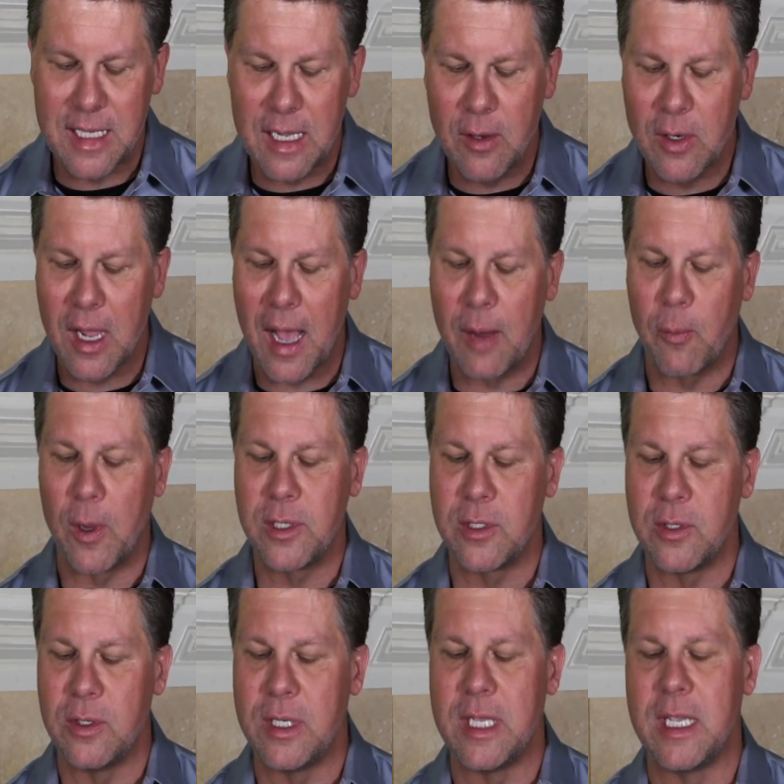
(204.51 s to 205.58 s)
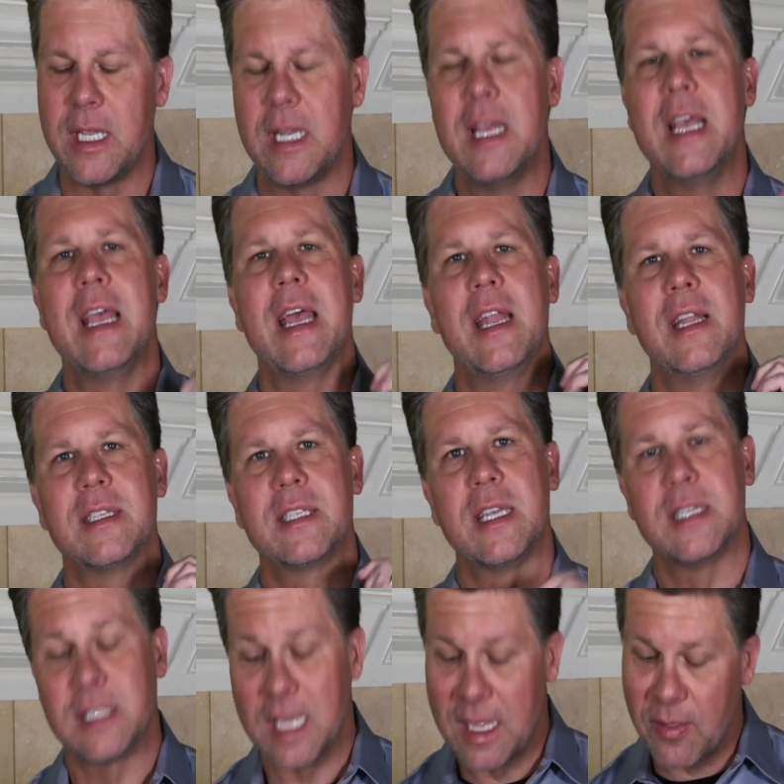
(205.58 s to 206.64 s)
Tell God what you need, and it
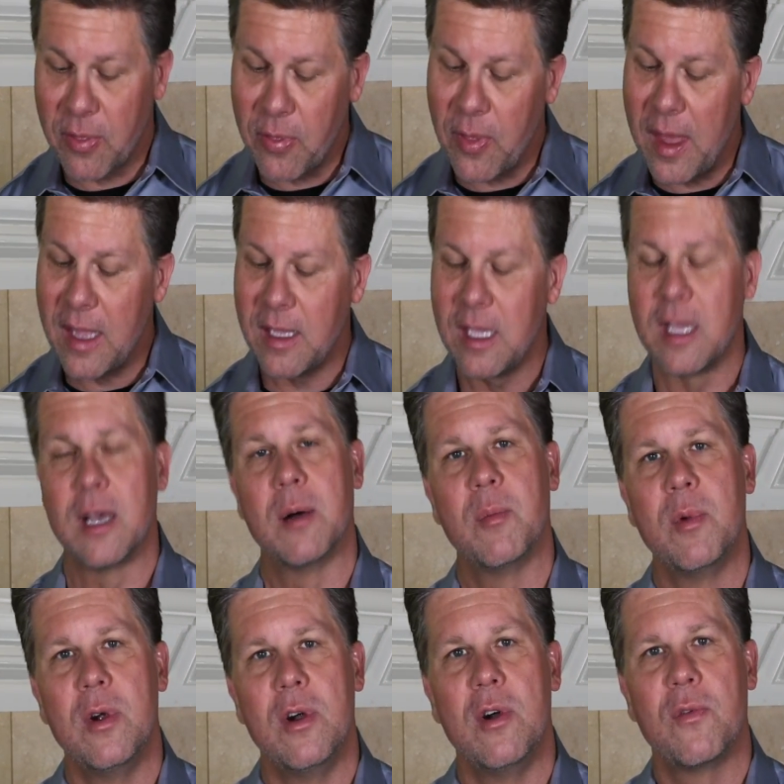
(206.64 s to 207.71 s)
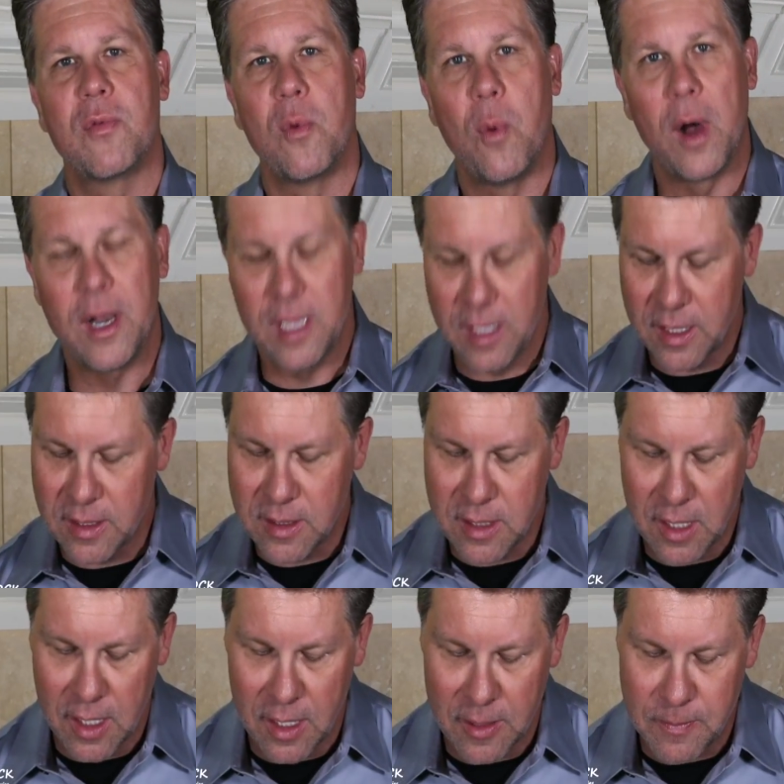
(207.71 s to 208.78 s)
says, and thank Him for what He has
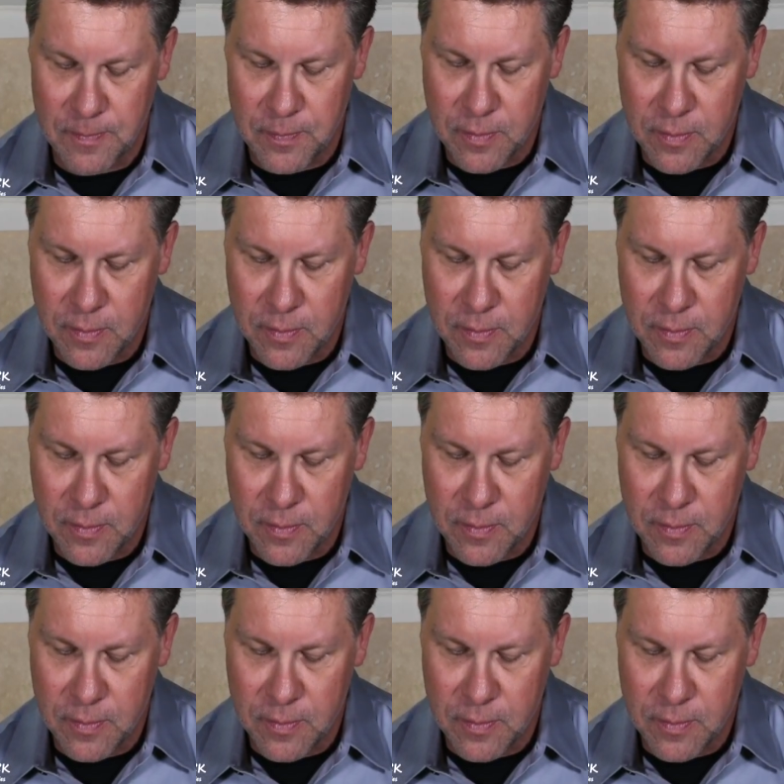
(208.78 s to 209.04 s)
done.